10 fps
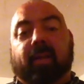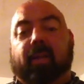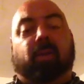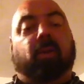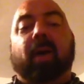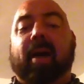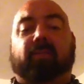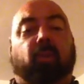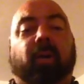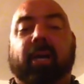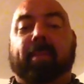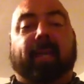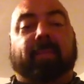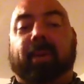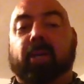You don't have to worry
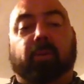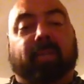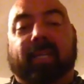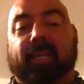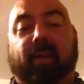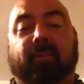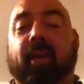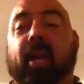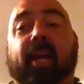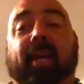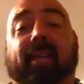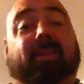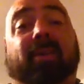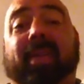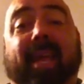about the minute details
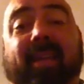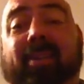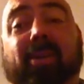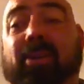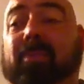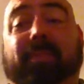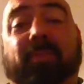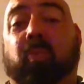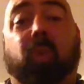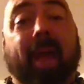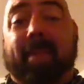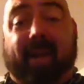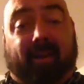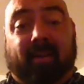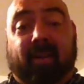until the end, until you're way
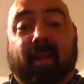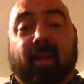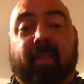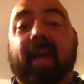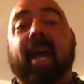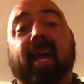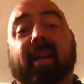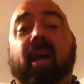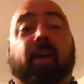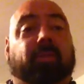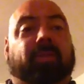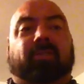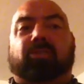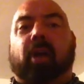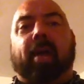better. Then
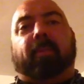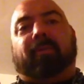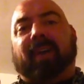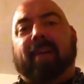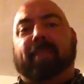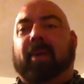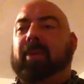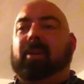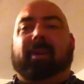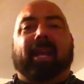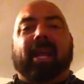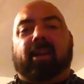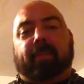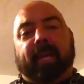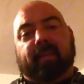just try and put 5 pounds. When you're in an
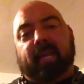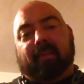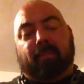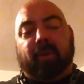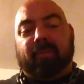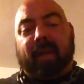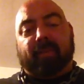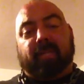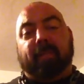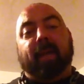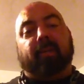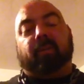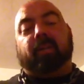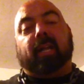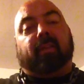800-pound deadlift, putting 5 or 10 pounds
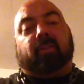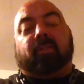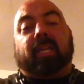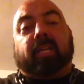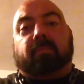on your deadlift is